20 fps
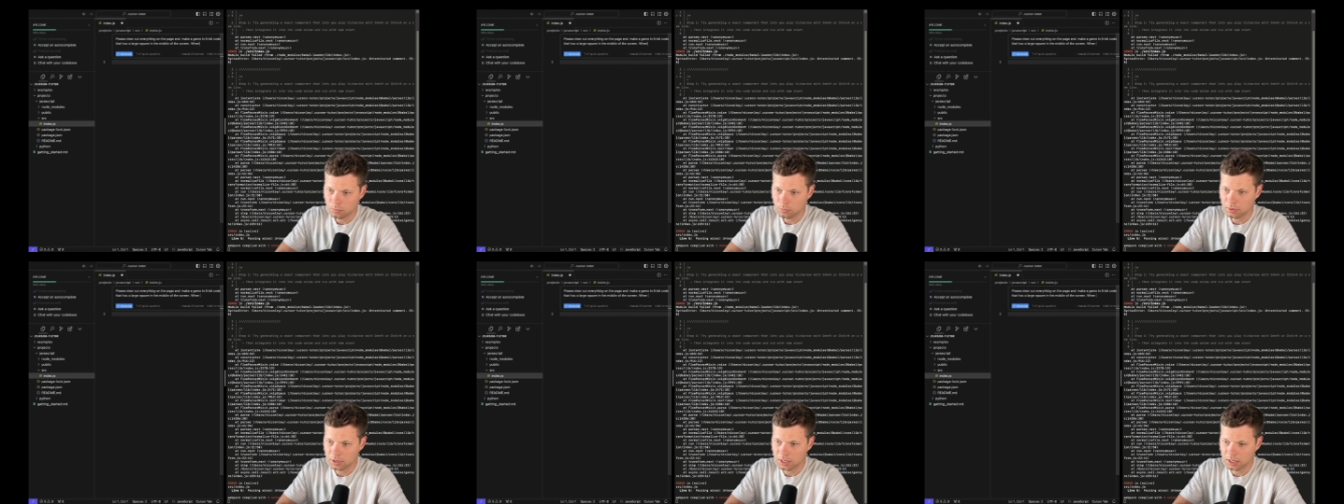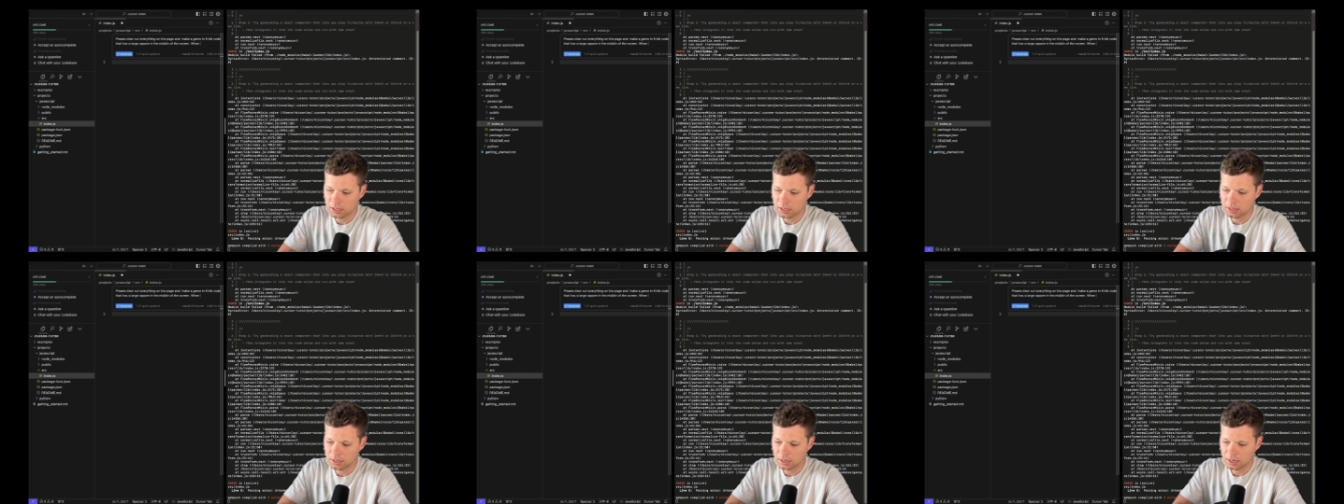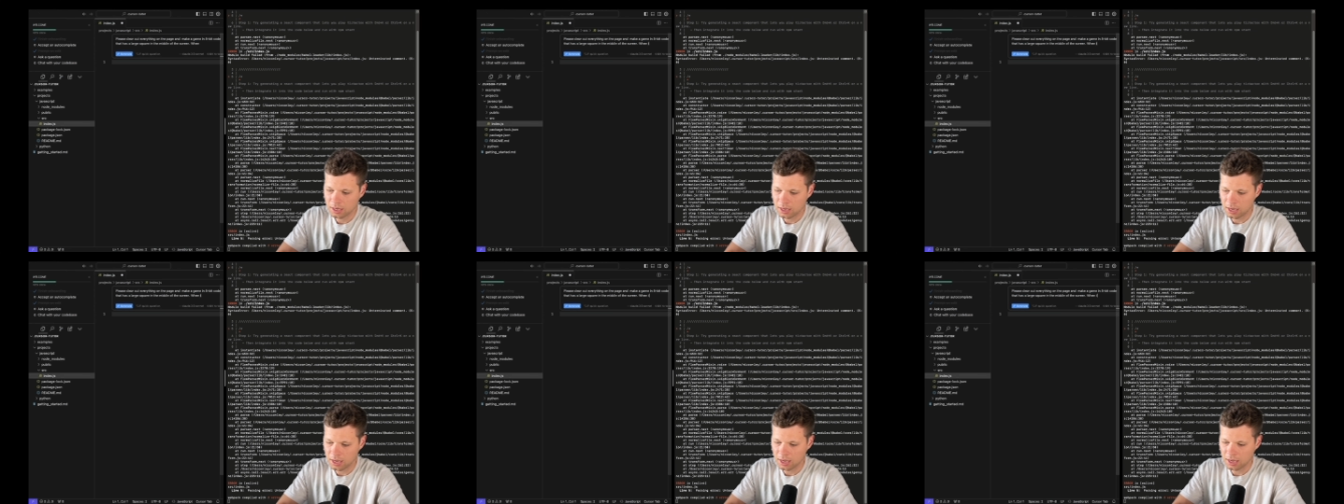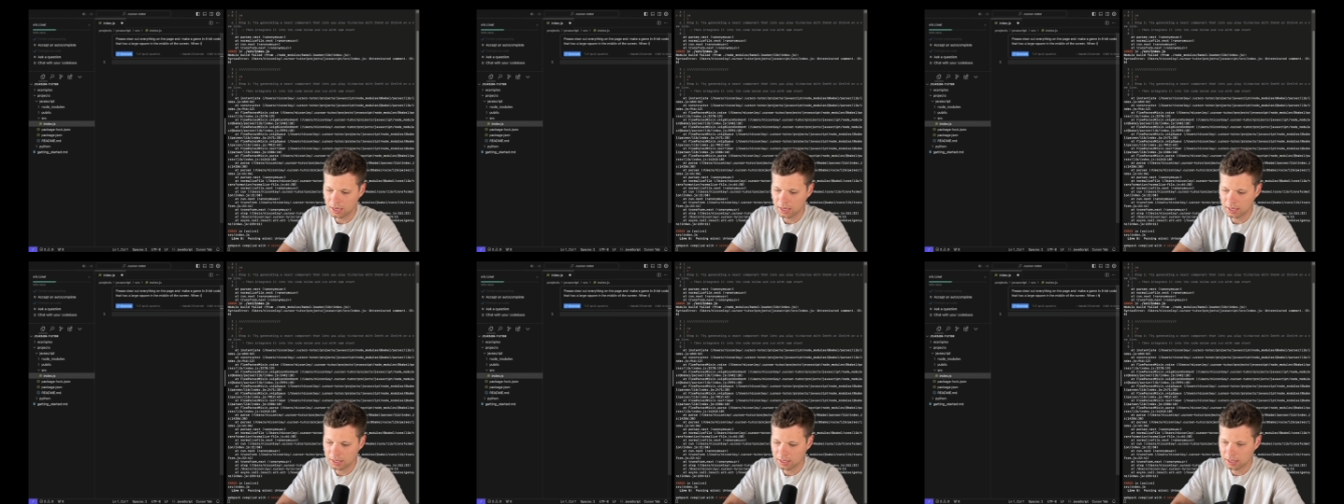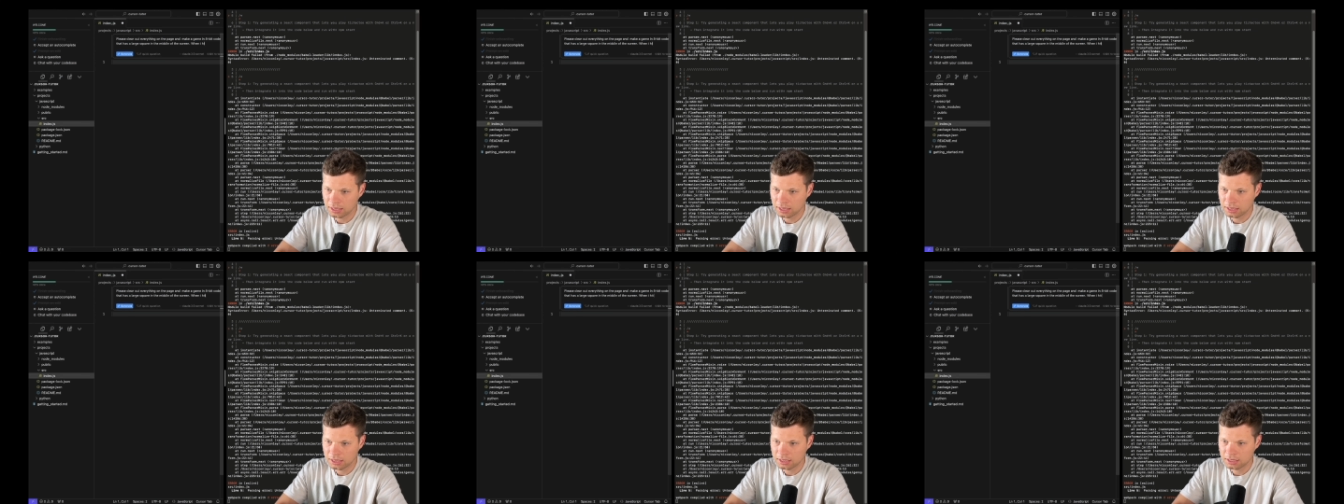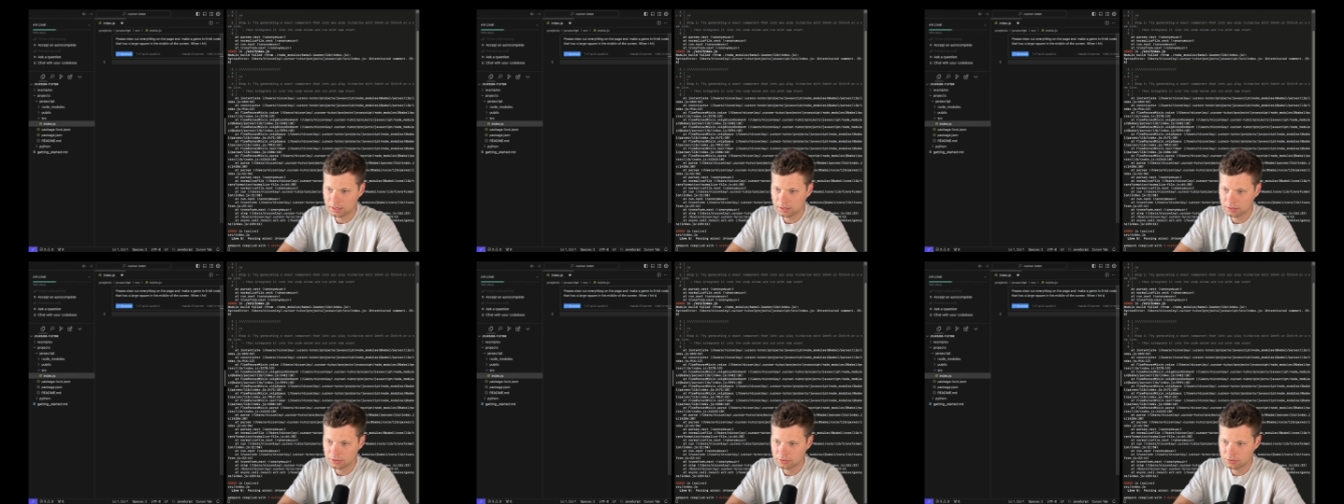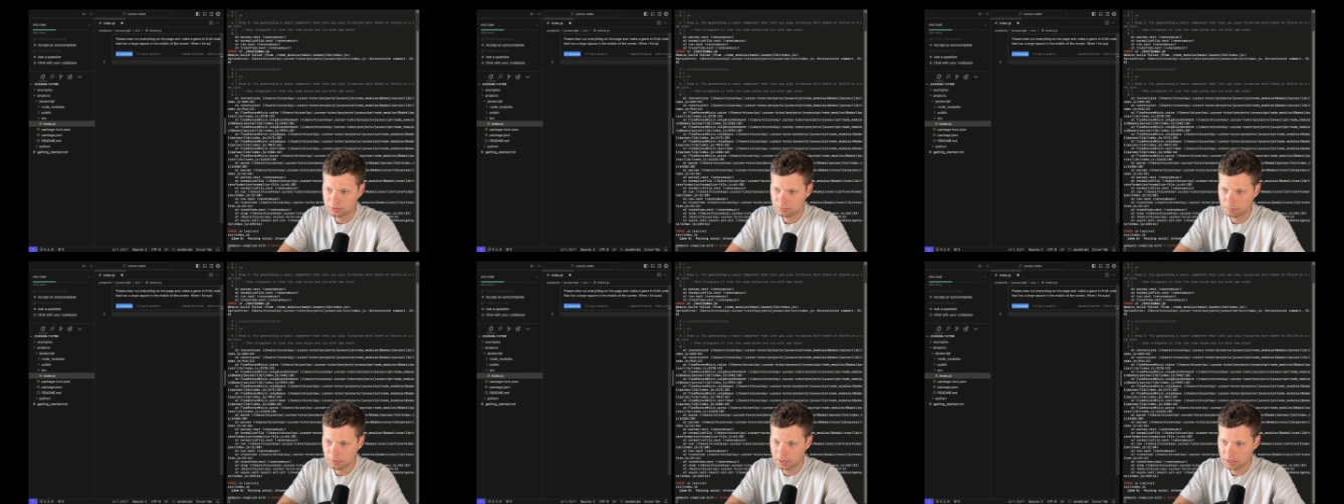When I hit
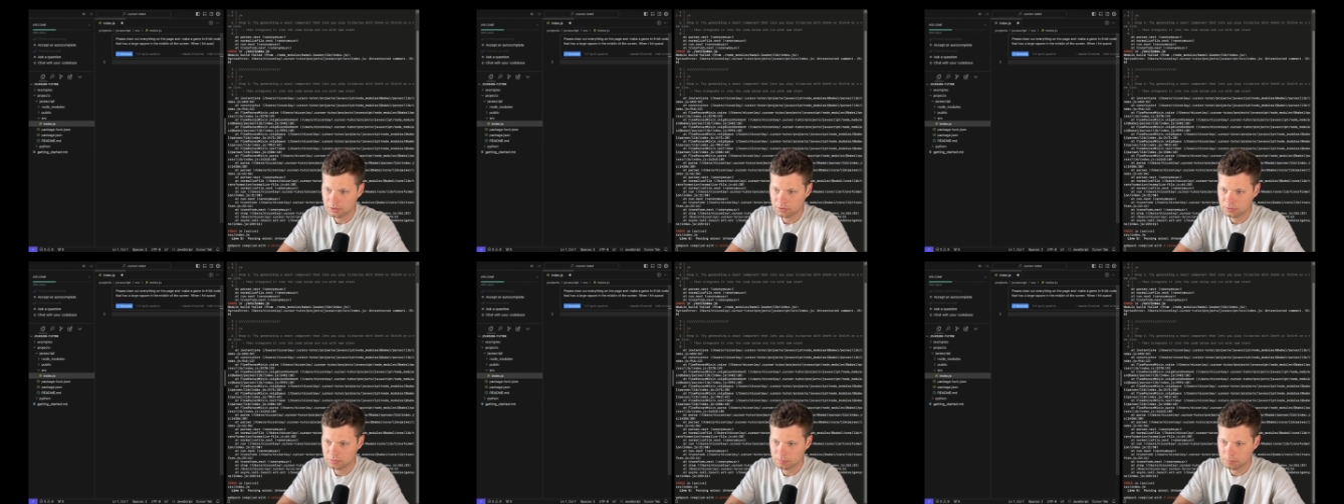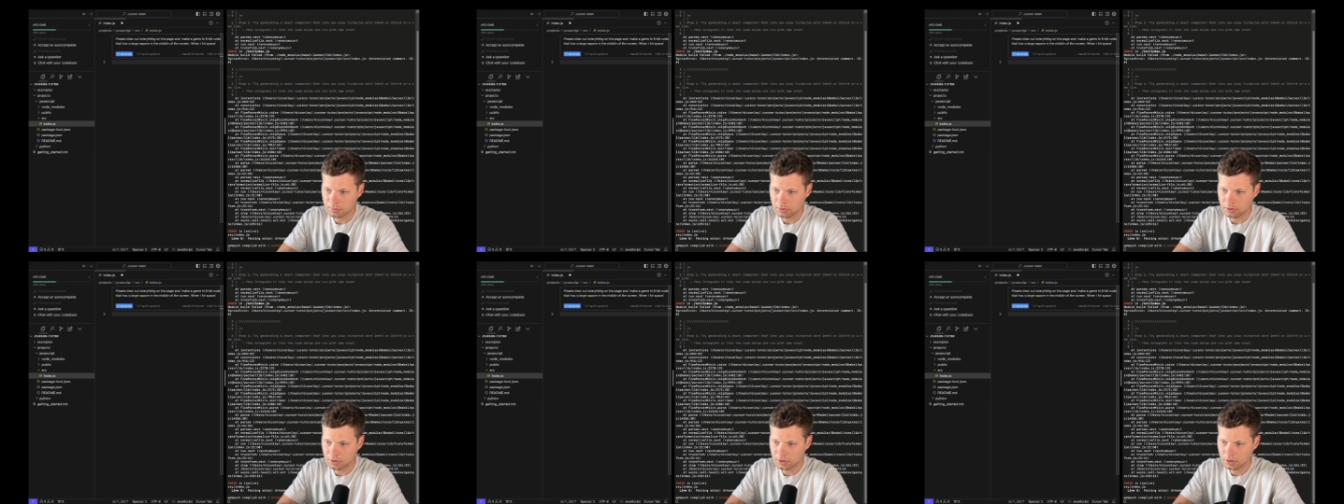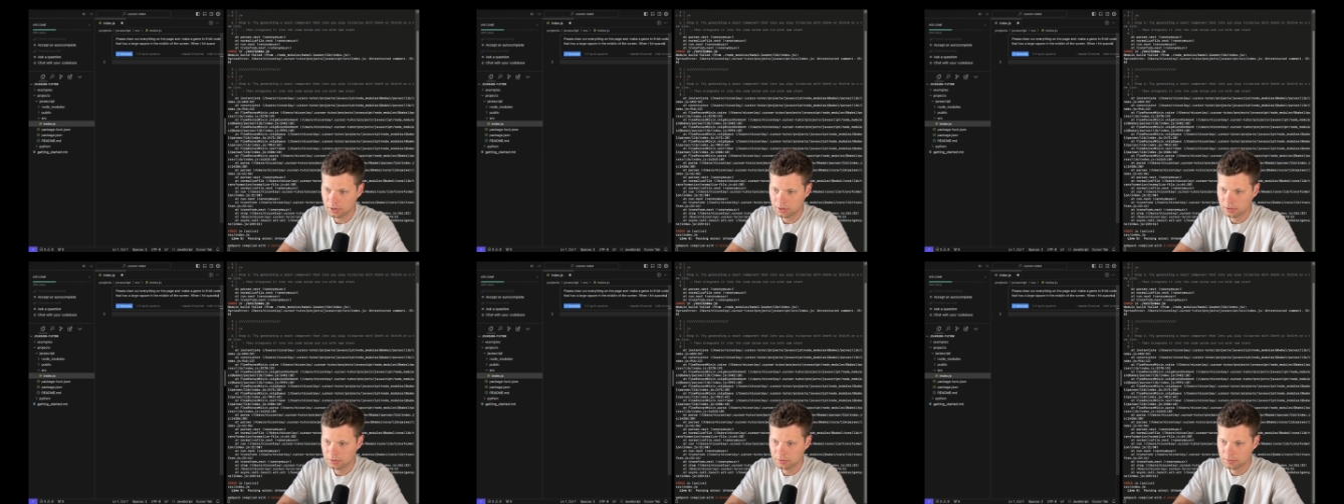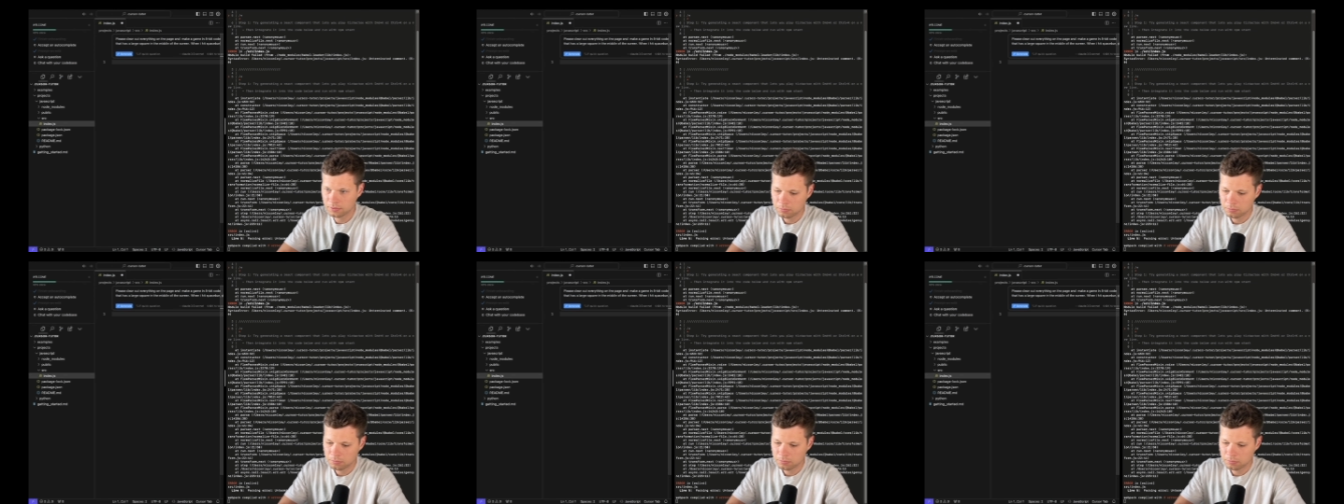spacebar,